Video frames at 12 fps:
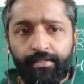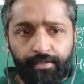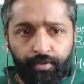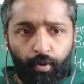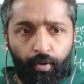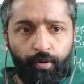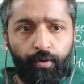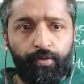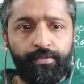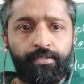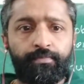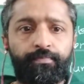
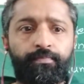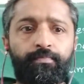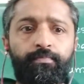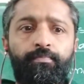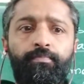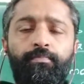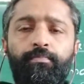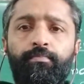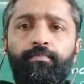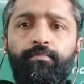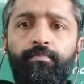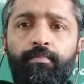sorrows,
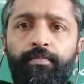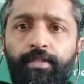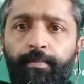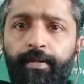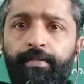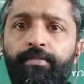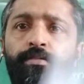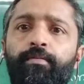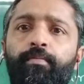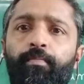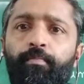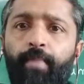which means
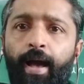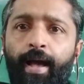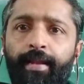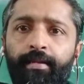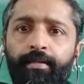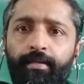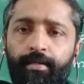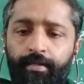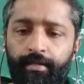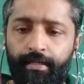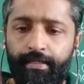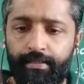man
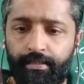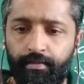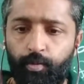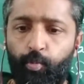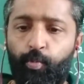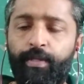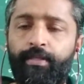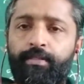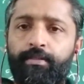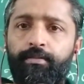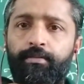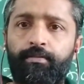is with
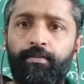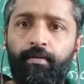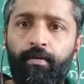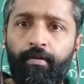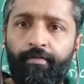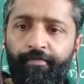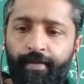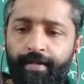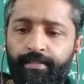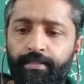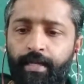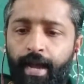
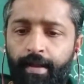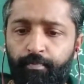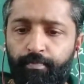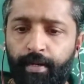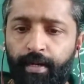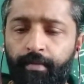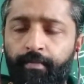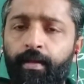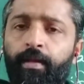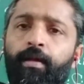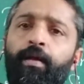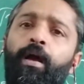flesh and blood,
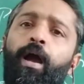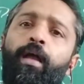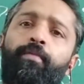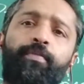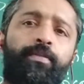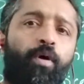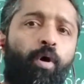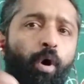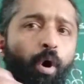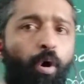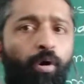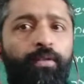and with
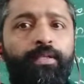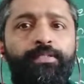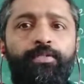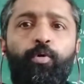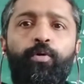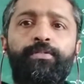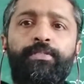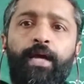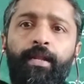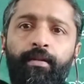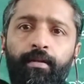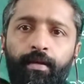all the joys
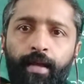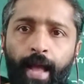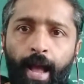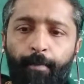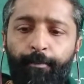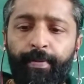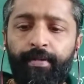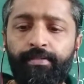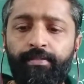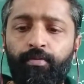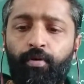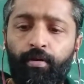and
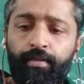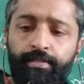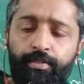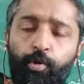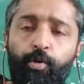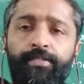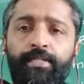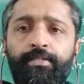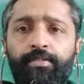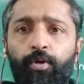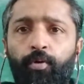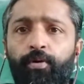happiness, all the joys and
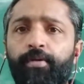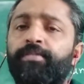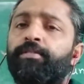sorrows